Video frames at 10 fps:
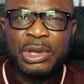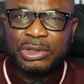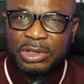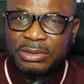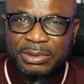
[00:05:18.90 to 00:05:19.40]

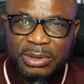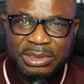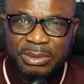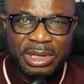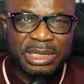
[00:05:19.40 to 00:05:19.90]
just because
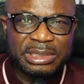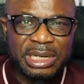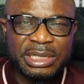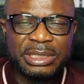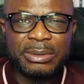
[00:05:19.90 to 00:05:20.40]
they were raised in
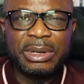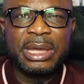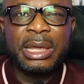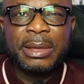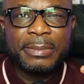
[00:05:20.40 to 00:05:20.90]

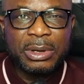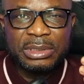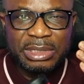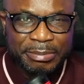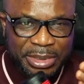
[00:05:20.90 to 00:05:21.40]
Ajegule, because
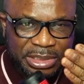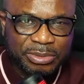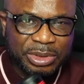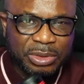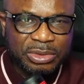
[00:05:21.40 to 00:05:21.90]
they mixed
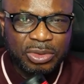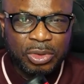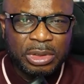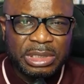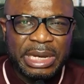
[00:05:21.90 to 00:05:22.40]
with those.
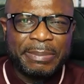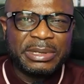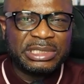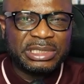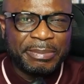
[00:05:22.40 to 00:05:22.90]
That
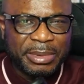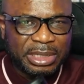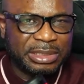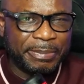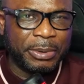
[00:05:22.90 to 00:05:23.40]
place is a
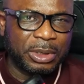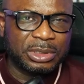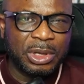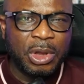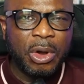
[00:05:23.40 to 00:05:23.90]
melting pot
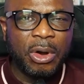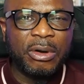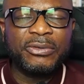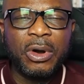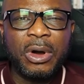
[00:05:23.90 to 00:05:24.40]

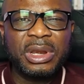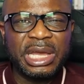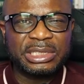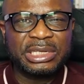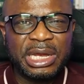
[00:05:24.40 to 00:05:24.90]
of all
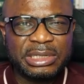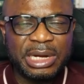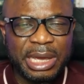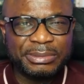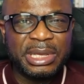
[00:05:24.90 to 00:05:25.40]
Nigerian
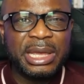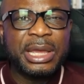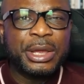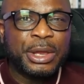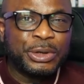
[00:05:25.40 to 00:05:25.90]
tribes.
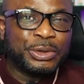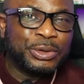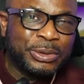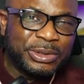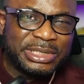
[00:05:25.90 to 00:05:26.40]
Do
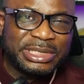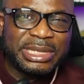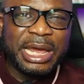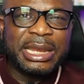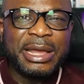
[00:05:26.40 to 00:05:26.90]
you notice
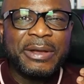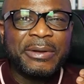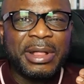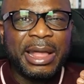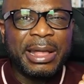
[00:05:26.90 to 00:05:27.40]
that
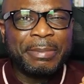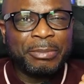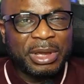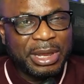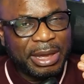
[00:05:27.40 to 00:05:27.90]

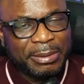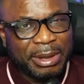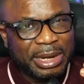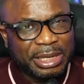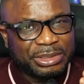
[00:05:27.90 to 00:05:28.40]
when our
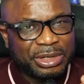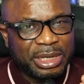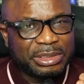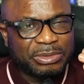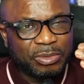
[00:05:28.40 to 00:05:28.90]

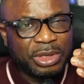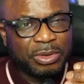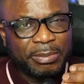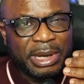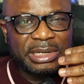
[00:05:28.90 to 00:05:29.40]
Nigerians, when
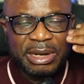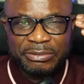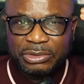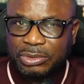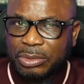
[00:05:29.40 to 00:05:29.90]
Yoruba
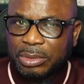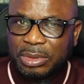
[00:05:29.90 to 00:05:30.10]
travel to